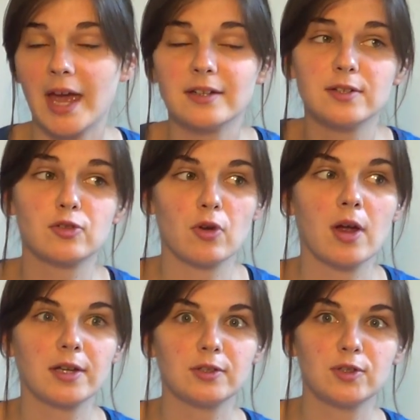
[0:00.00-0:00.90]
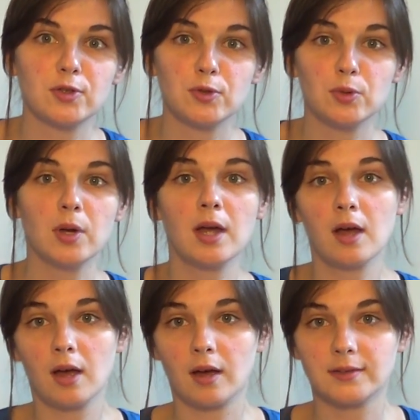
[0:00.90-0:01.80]
and is trying to
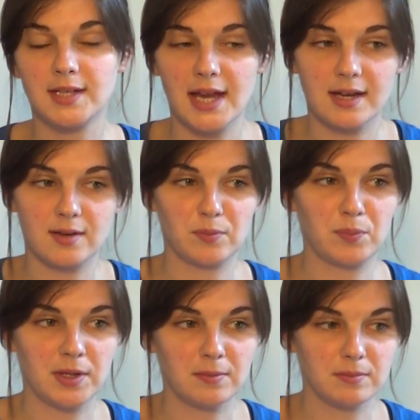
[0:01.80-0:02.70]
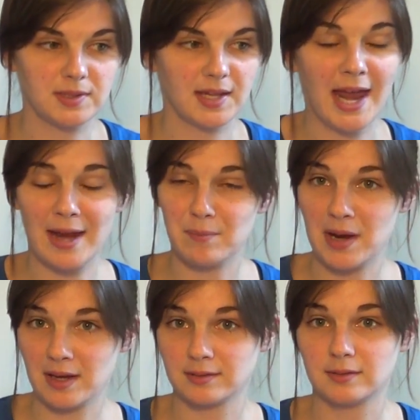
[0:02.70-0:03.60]
take Pym's
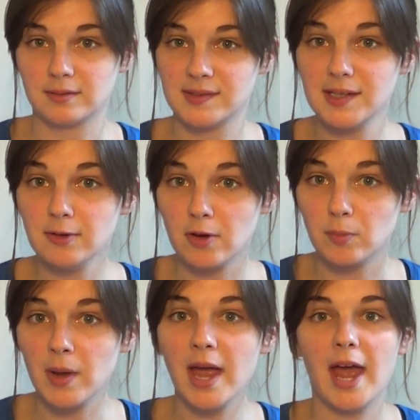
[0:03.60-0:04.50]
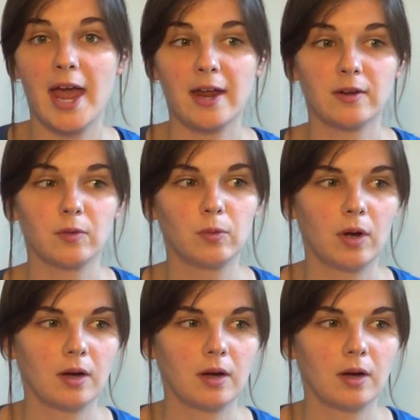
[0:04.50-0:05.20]
Ant-Man serum and